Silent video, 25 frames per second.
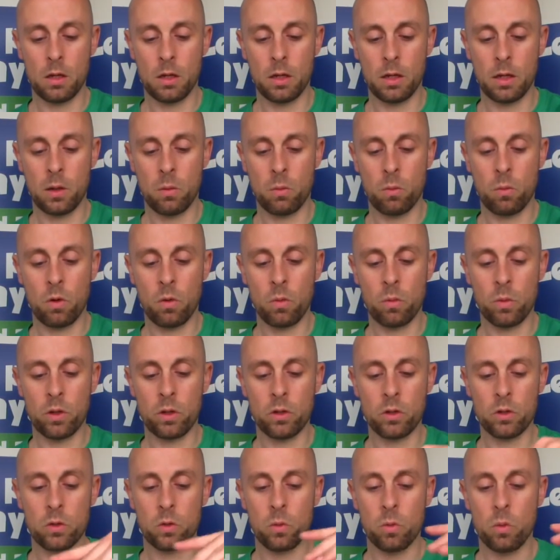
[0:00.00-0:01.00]
Now what we're
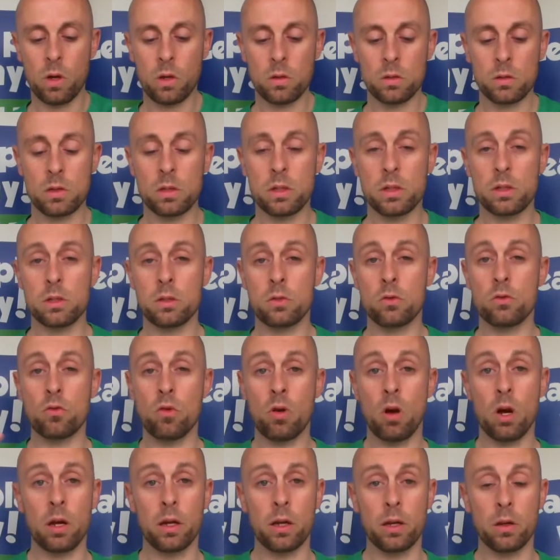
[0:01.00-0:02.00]
going to do whilst these are
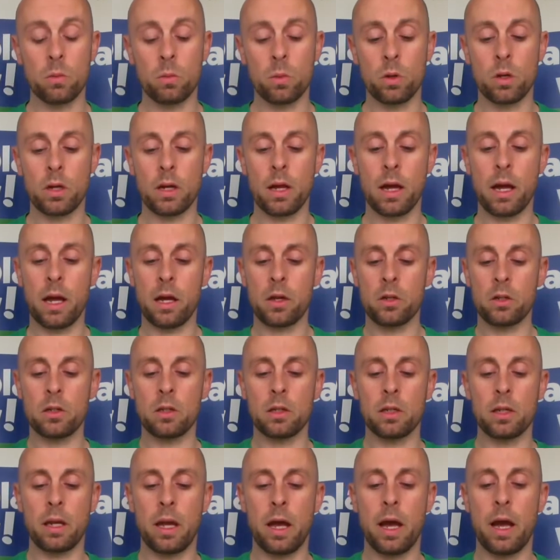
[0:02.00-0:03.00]
drying, we're going to
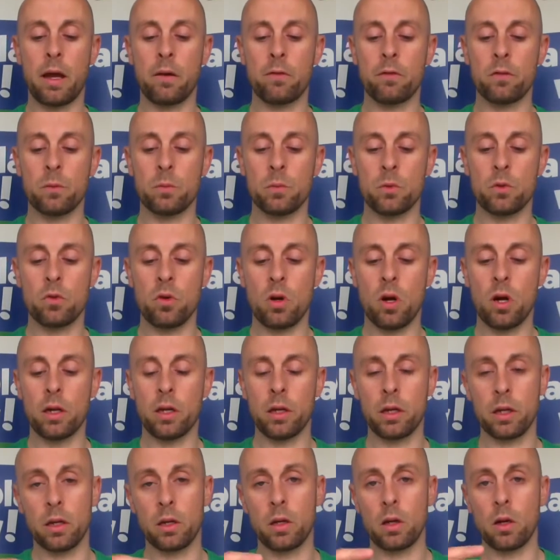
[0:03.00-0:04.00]
actually have them
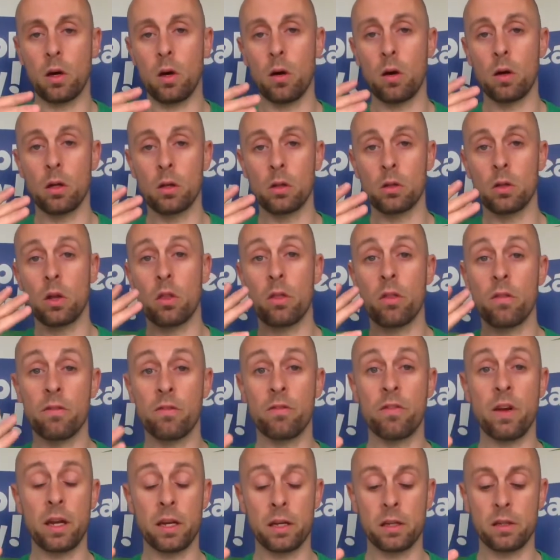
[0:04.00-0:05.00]
drying on the
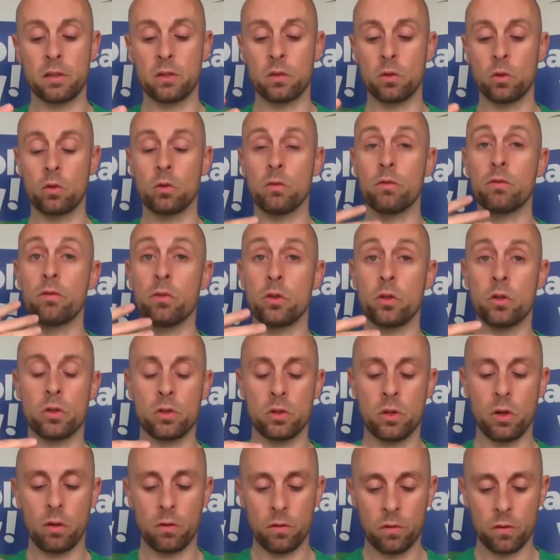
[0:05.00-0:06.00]
face or the front
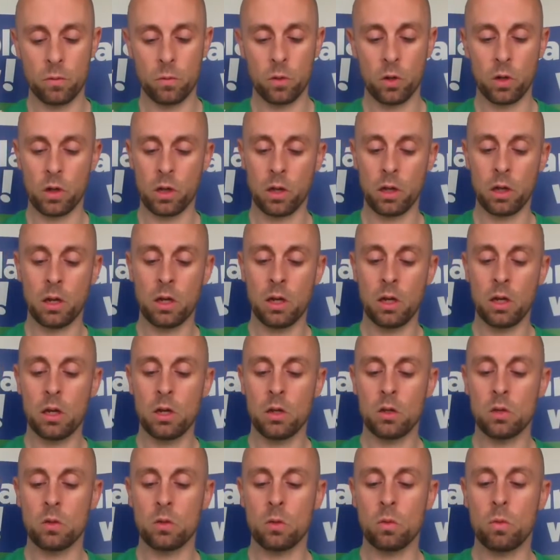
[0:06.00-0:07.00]
of the monkey.
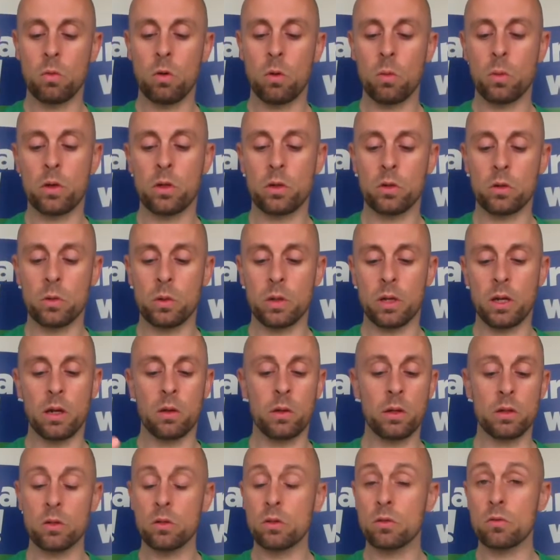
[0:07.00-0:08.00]
So what we're going to do now,
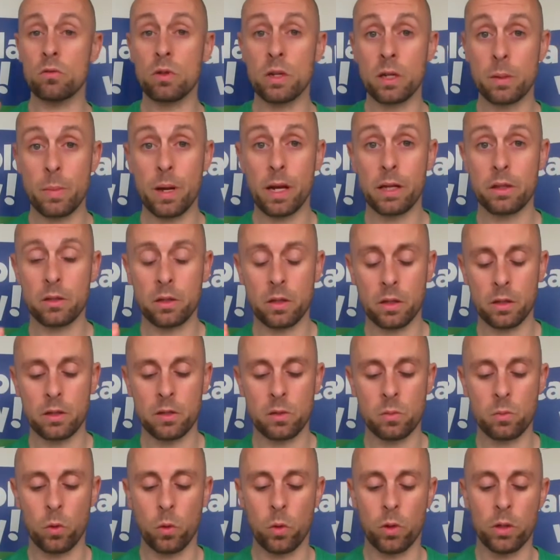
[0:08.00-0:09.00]
it doesn't really matter at
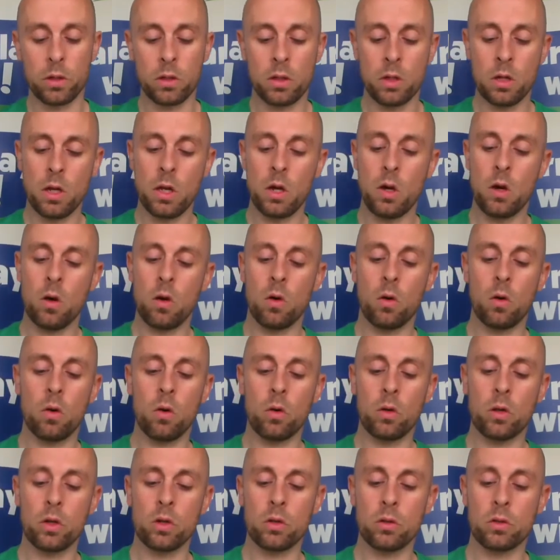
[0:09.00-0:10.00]
this point.
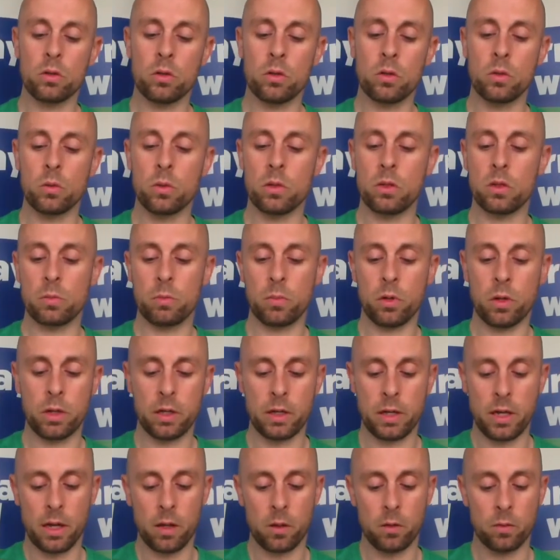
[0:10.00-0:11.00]
All you're going to do is put it
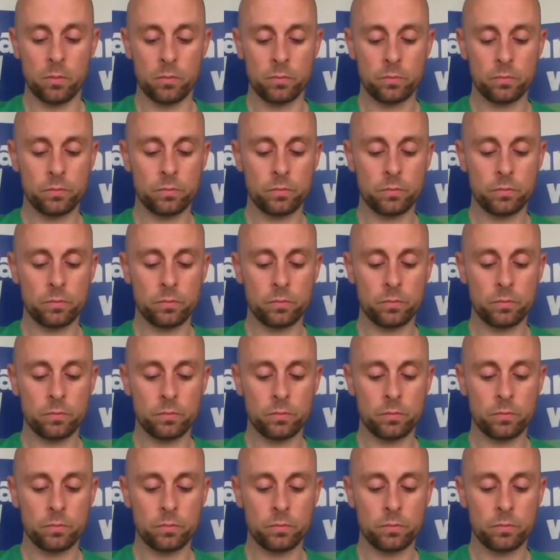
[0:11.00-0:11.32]
down